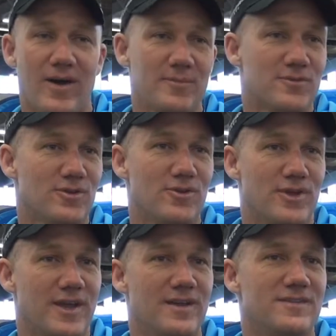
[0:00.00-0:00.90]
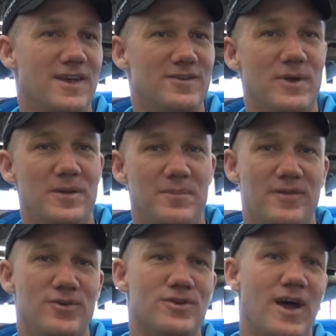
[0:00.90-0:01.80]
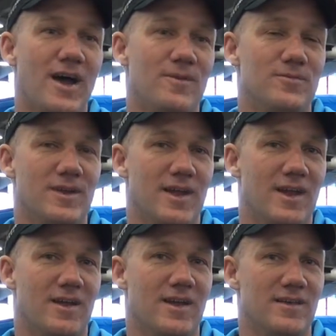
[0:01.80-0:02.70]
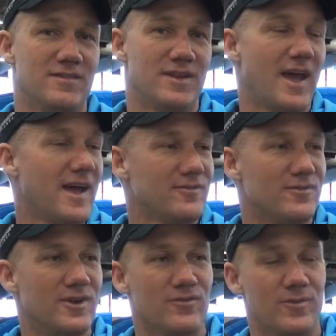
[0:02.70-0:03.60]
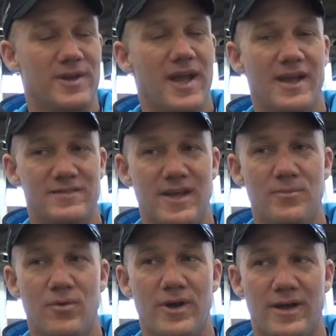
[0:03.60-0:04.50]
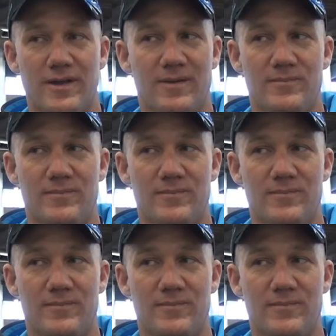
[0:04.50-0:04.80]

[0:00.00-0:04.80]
Oh, absolutely. He's he's beat me a few times, and, uh, and as a dad, you know, from a dad standpoint, I,